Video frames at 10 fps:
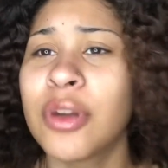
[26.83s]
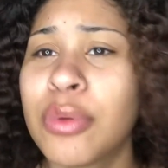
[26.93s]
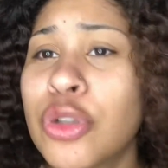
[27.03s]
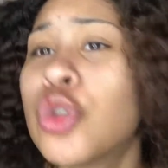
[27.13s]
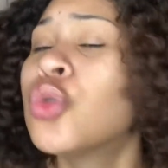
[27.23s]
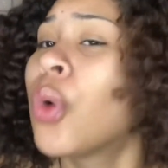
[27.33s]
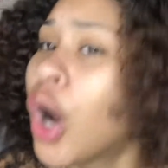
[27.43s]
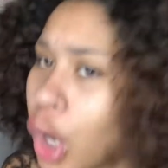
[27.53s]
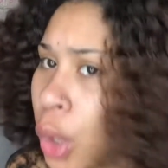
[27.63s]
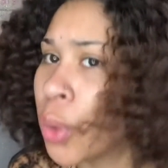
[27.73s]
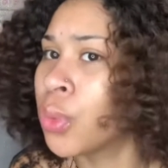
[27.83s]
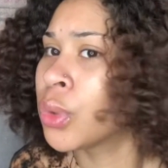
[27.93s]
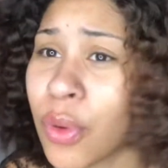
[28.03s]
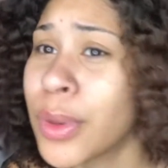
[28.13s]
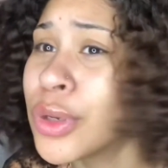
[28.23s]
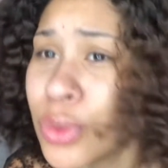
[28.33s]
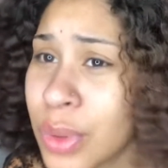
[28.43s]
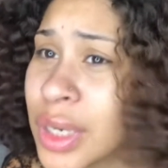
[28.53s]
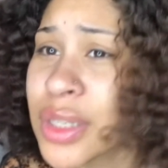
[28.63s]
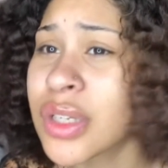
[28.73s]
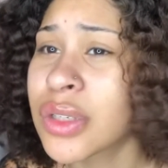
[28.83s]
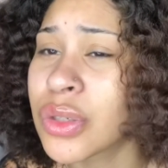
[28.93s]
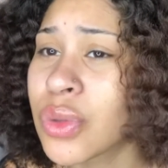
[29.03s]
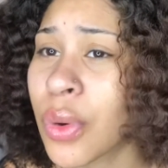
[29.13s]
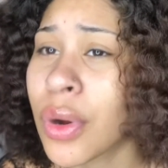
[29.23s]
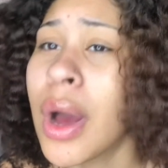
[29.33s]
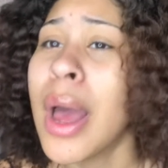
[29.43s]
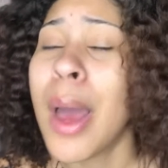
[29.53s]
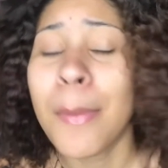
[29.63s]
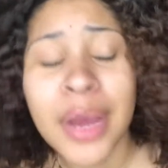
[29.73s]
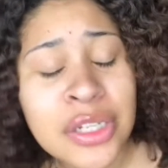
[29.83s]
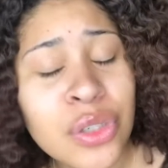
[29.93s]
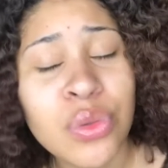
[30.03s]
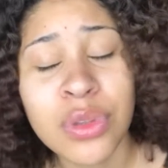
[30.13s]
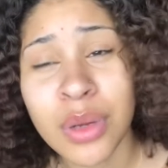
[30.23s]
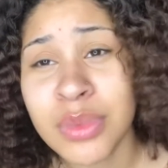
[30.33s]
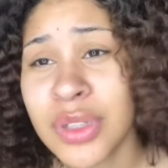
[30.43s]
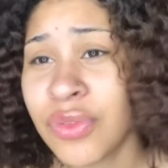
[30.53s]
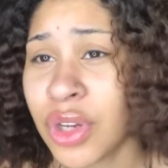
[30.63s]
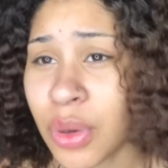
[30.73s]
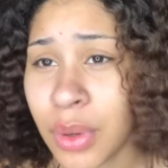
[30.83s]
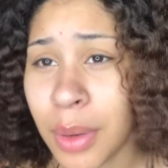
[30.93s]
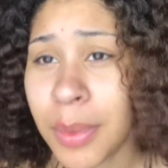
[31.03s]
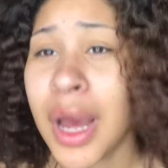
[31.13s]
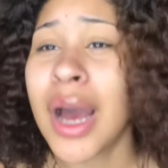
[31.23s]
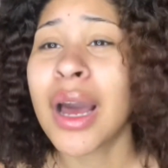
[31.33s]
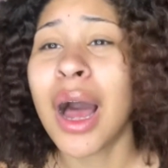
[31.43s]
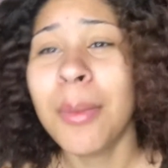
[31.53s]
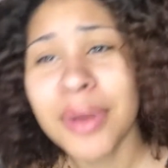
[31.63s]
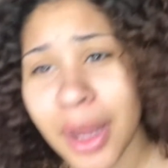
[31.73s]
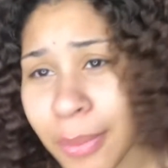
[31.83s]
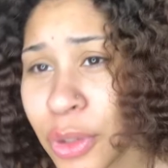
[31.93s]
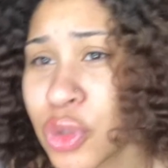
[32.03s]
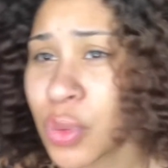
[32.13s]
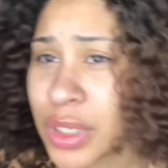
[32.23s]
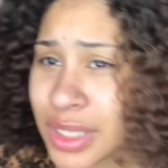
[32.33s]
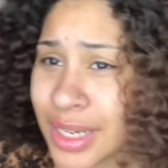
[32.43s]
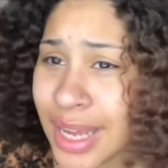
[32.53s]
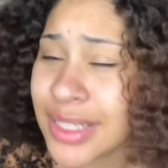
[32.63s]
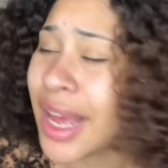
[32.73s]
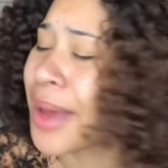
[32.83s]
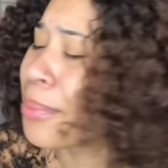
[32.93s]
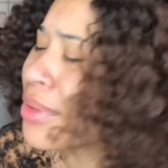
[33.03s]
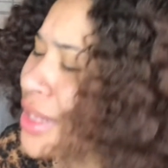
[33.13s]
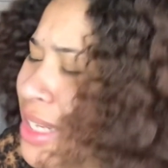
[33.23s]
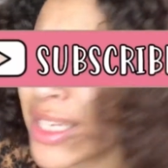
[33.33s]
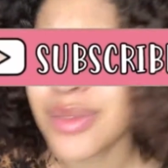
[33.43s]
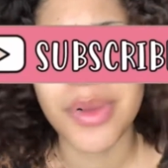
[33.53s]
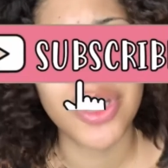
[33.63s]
put you on. Before we do get into this tutorial, make sure you thumbs this video up, comment down below what you want to see next, and please make